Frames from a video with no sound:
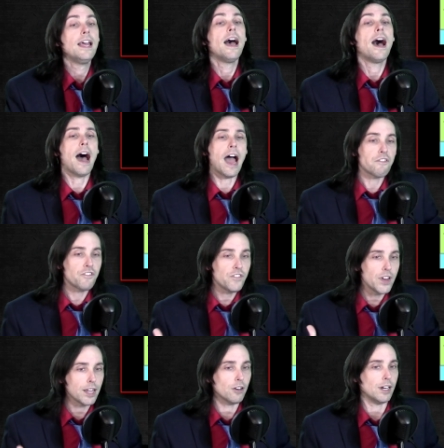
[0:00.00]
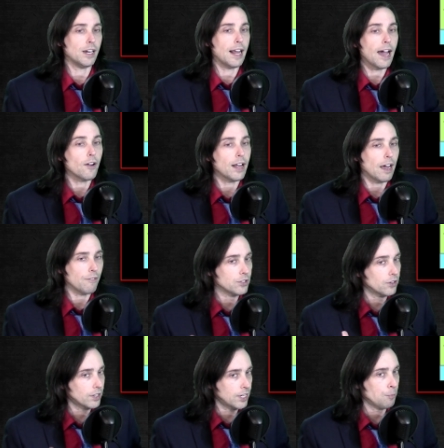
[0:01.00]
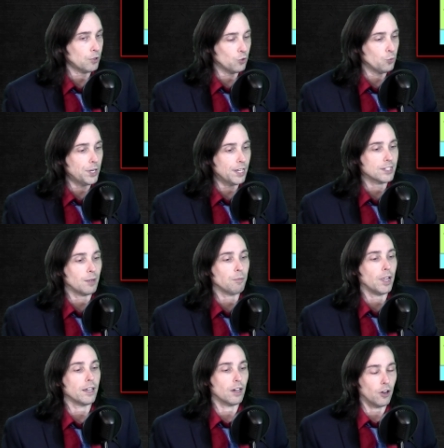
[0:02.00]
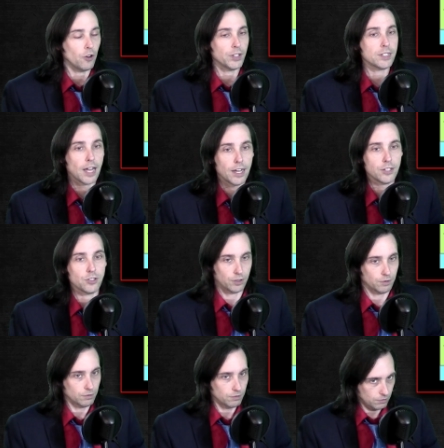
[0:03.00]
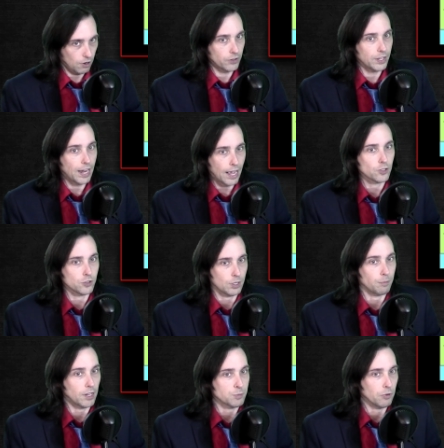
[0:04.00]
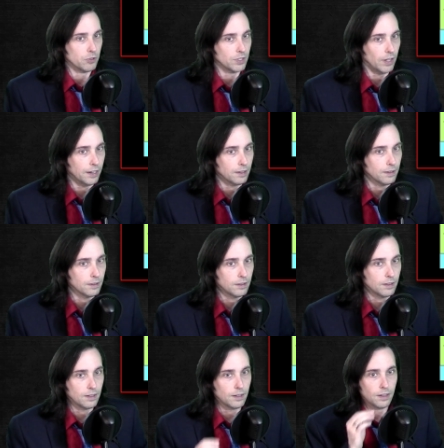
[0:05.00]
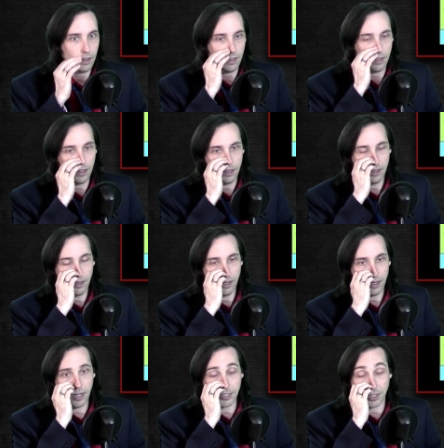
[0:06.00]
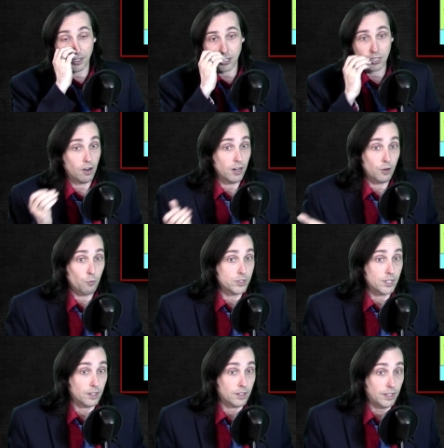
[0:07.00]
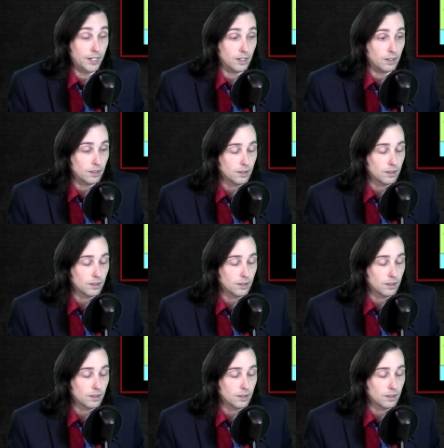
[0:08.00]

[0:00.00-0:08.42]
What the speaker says: I figured it out after a couple of weeks. I'm like, oh, these guys are the assholes I'm not supposed to like. Because at the start, it wasn't clear.